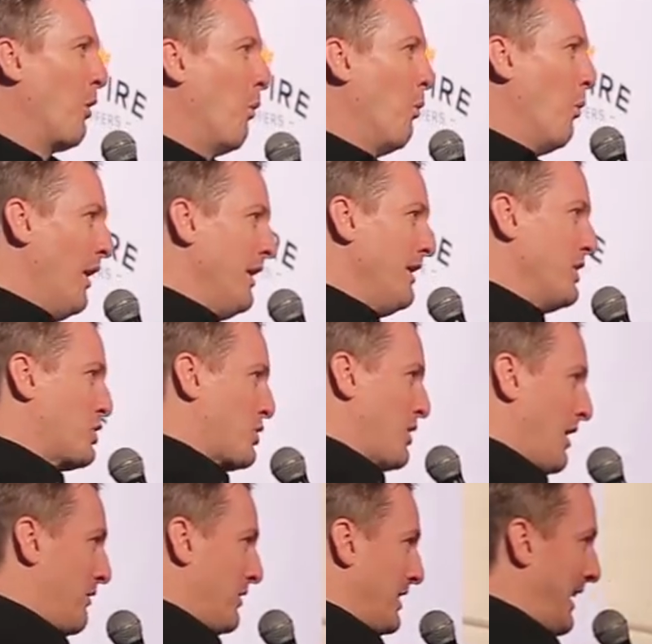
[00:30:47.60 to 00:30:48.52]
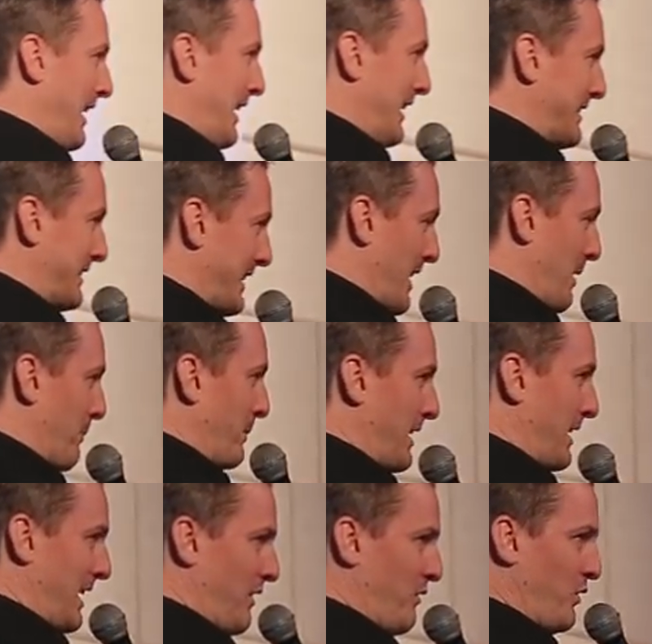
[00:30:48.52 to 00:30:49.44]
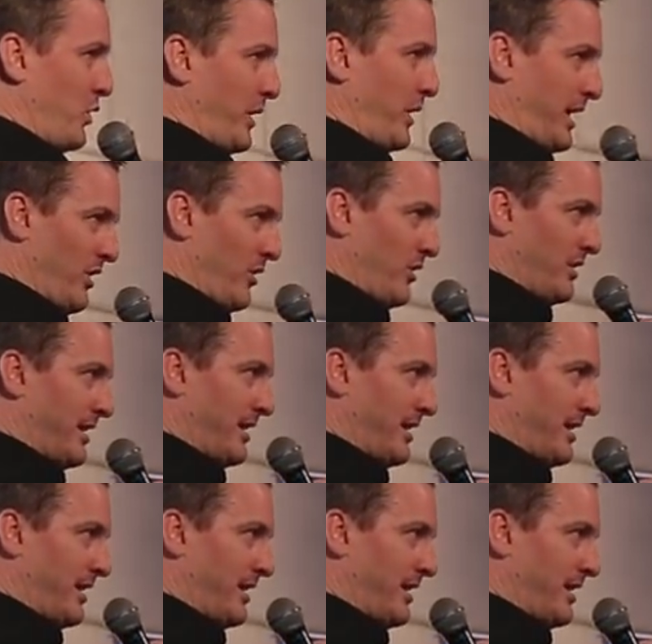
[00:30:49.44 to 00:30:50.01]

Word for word: the one travel hack that I'm going to give you here